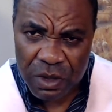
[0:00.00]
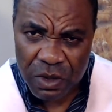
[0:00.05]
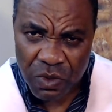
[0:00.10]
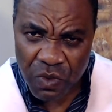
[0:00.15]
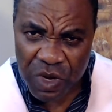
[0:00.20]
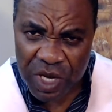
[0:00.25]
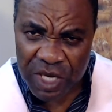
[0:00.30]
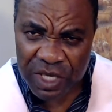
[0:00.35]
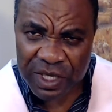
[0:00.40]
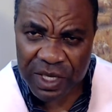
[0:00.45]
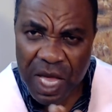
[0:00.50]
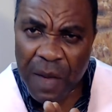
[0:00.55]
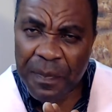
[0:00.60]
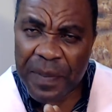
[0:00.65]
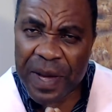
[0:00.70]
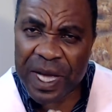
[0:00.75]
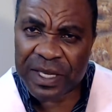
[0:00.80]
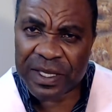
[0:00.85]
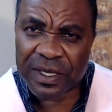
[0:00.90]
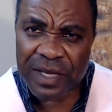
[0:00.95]
We step
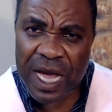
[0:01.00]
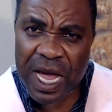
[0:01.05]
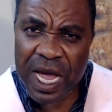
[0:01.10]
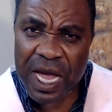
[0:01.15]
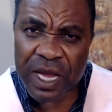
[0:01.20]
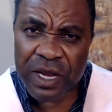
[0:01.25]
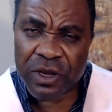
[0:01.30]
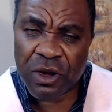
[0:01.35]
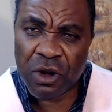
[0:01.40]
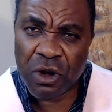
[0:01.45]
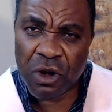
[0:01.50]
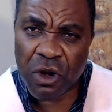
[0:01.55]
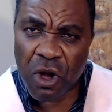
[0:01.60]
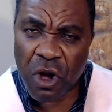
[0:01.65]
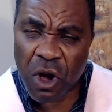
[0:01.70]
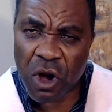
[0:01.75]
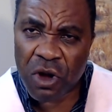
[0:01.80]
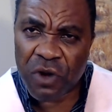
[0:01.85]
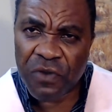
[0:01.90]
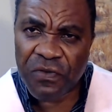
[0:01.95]
aside,
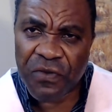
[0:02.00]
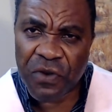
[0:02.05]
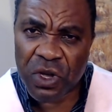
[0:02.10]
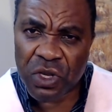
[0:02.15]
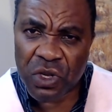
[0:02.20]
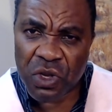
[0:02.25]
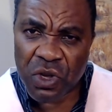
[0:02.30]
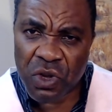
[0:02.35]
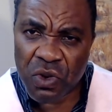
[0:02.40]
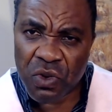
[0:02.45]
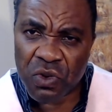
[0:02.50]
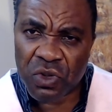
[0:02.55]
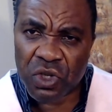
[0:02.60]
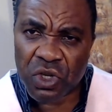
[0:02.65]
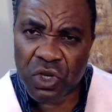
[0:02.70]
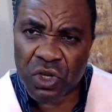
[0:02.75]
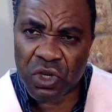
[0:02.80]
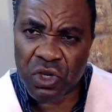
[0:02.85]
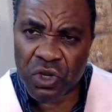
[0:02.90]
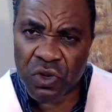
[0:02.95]
Lord, for you
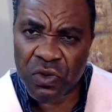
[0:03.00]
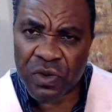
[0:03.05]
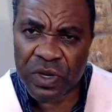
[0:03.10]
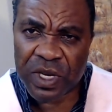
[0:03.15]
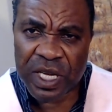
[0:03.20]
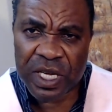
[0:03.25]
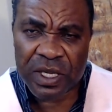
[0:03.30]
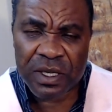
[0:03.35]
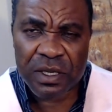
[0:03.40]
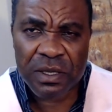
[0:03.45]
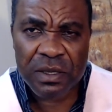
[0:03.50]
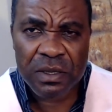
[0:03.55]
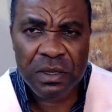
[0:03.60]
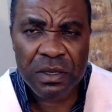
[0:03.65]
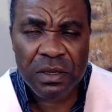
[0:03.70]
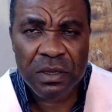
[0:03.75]
to do this.